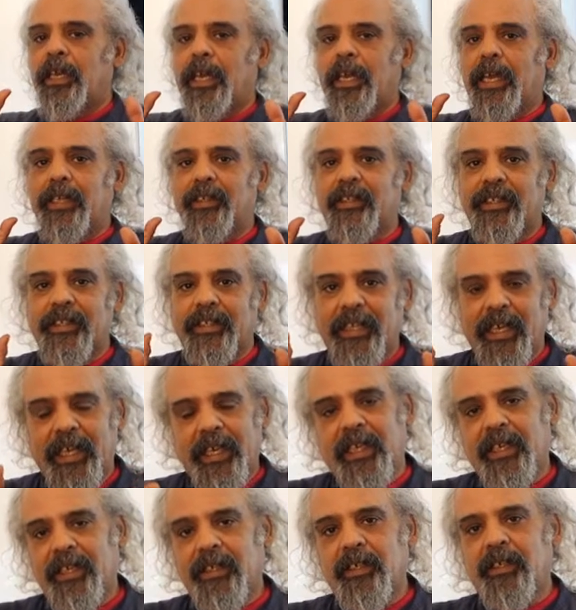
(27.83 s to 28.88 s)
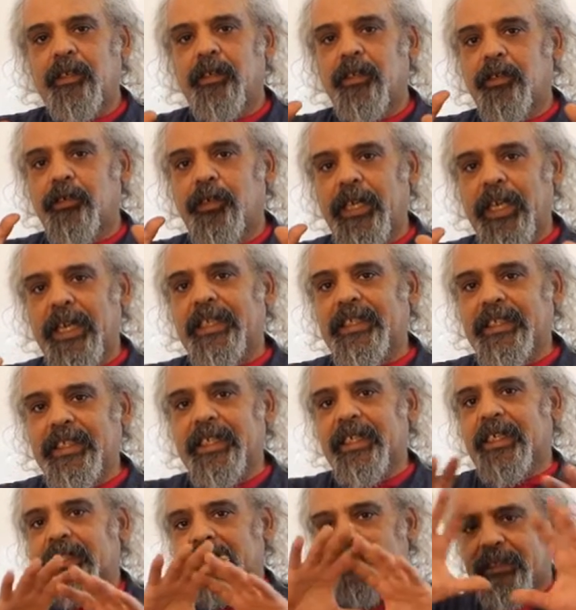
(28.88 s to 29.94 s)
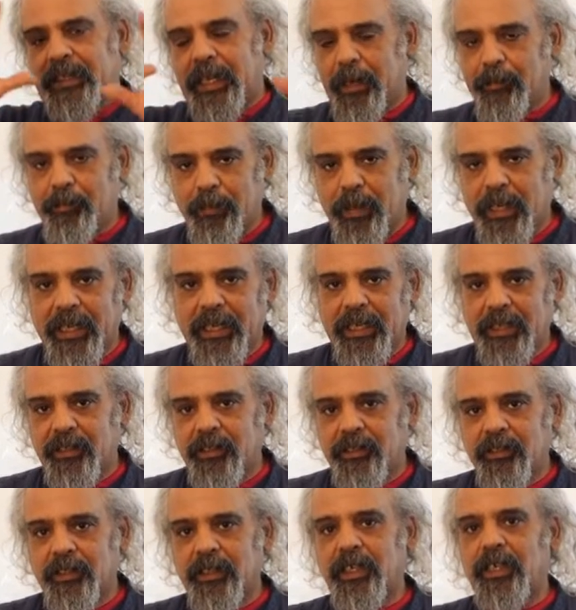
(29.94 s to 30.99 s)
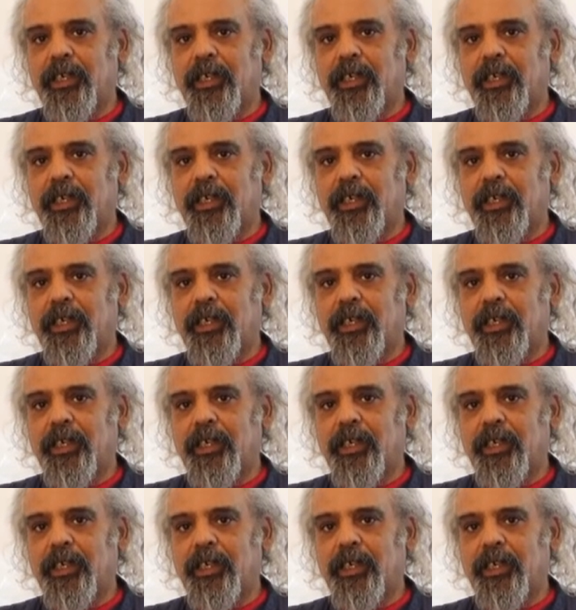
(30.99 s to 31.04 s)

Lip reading: and then creating a template